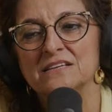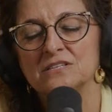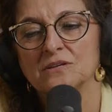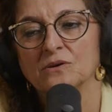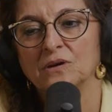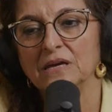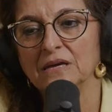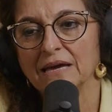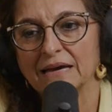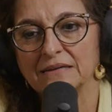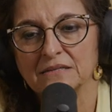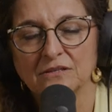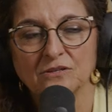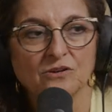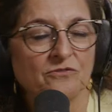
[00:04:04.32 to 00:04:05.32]
So he
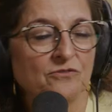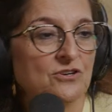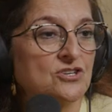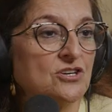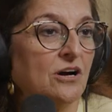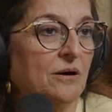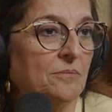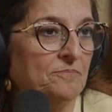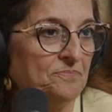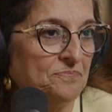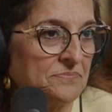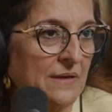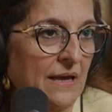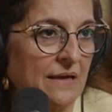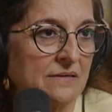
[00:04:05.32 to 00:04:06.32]
had to look for a job.
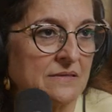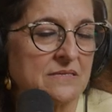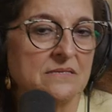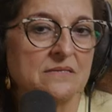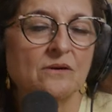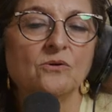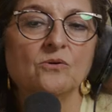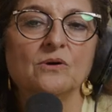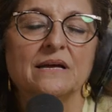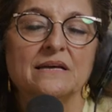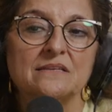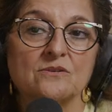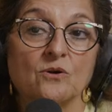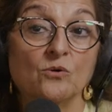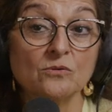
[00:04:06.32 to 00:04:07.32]
And so
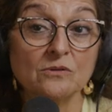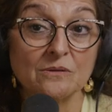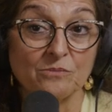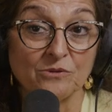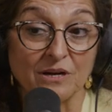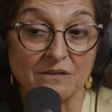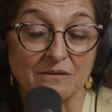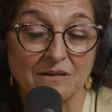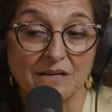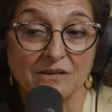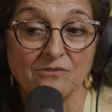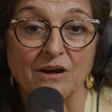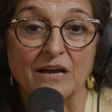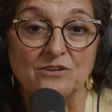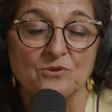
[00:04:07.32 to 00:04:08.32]
his older brother had
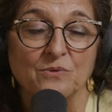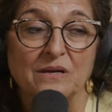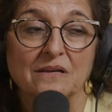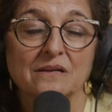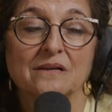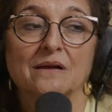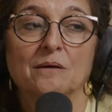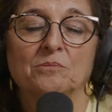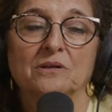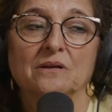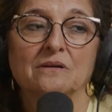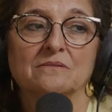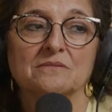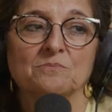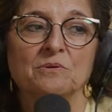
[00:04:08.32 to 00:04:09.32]
graduated a couple of
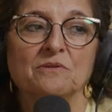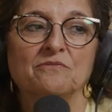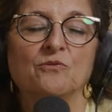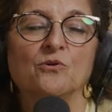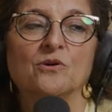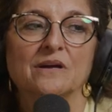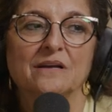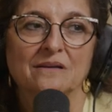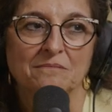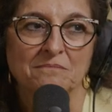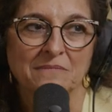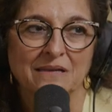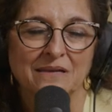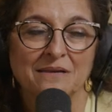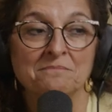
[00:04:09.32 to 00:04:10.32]
years before
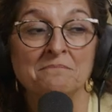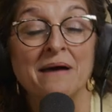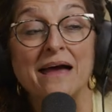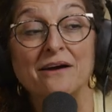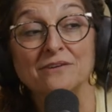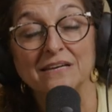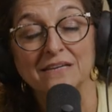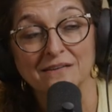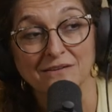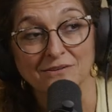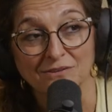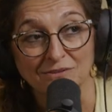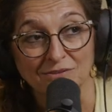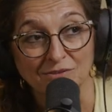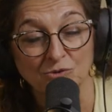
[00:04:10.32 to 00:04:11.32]
him and had married a
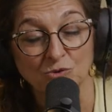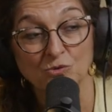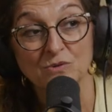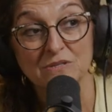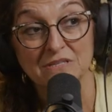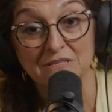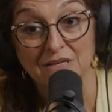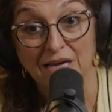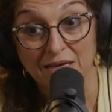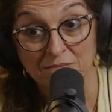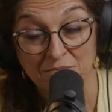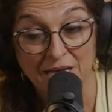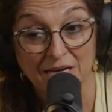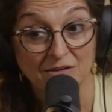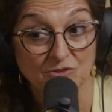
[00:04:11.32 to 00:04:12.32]
girl who was at
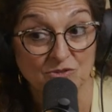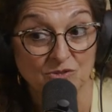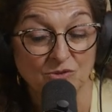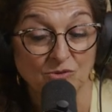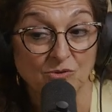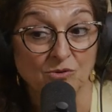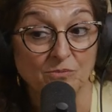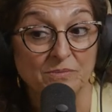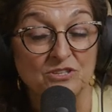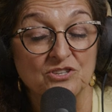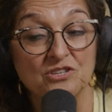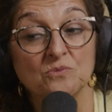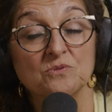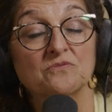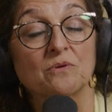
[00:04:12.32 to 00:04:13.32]
medical school, but
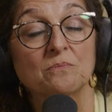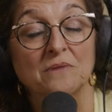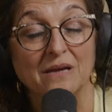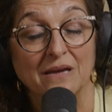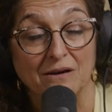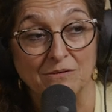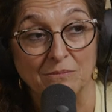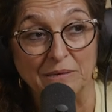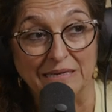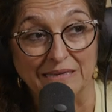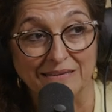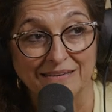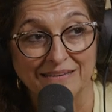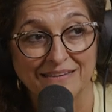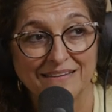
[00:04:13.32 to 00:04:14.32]
she was from the
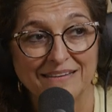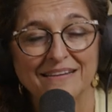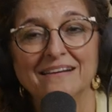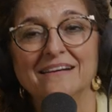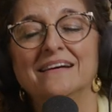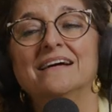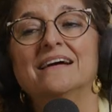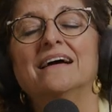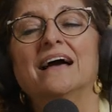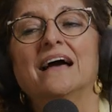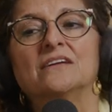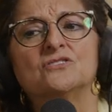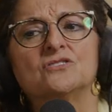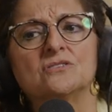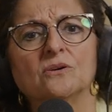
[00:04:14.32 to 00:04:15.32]
Caribbean. Mm -hmm.
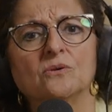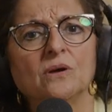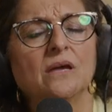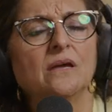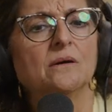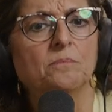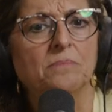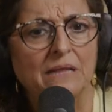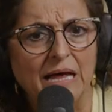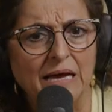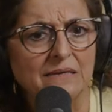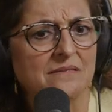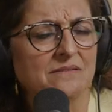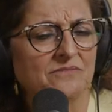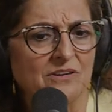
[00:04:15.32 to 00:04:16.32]
And so he
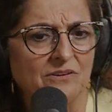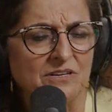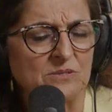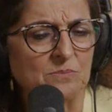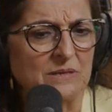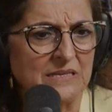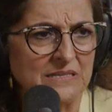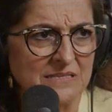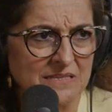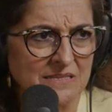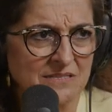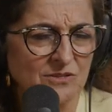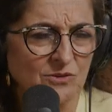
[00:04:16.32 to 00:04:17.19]
applied to various places.